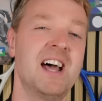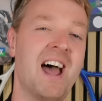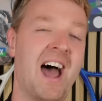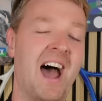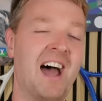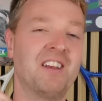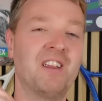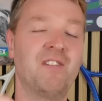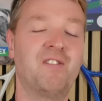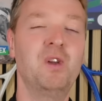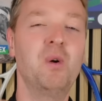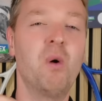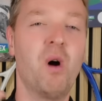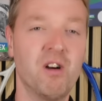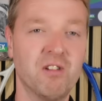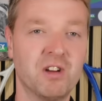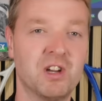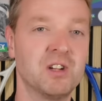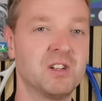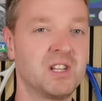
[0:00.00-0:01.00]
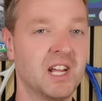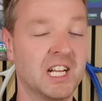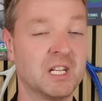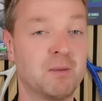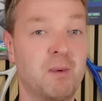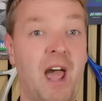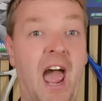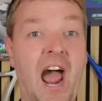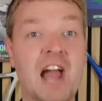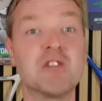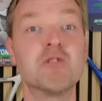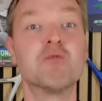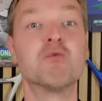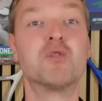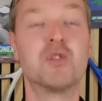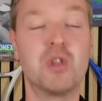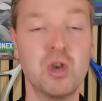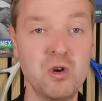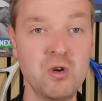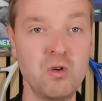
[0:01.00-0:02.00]
And if you are a good tennis player and you
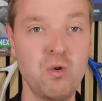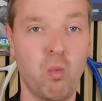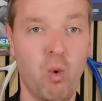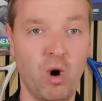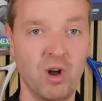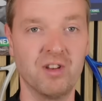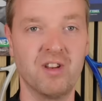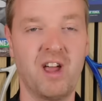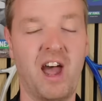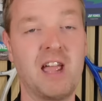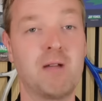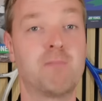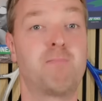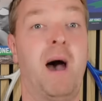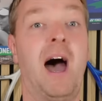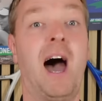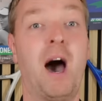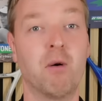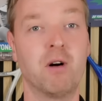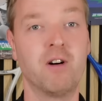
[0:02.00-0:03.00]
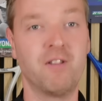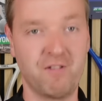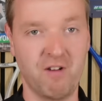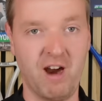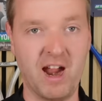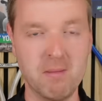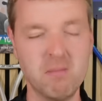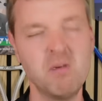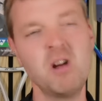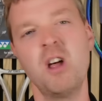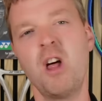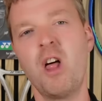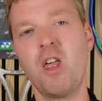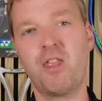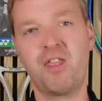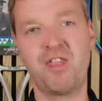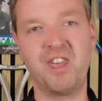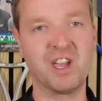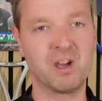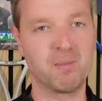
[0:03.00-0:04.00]
do want a power frame,
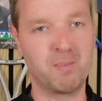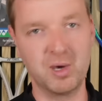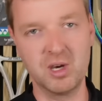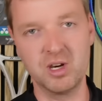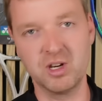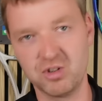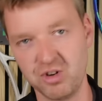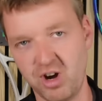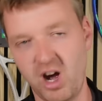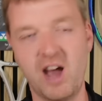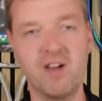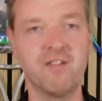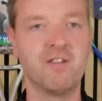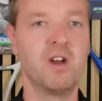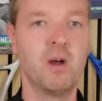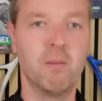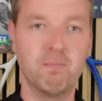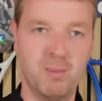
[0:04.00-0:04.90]
think Pure Drive,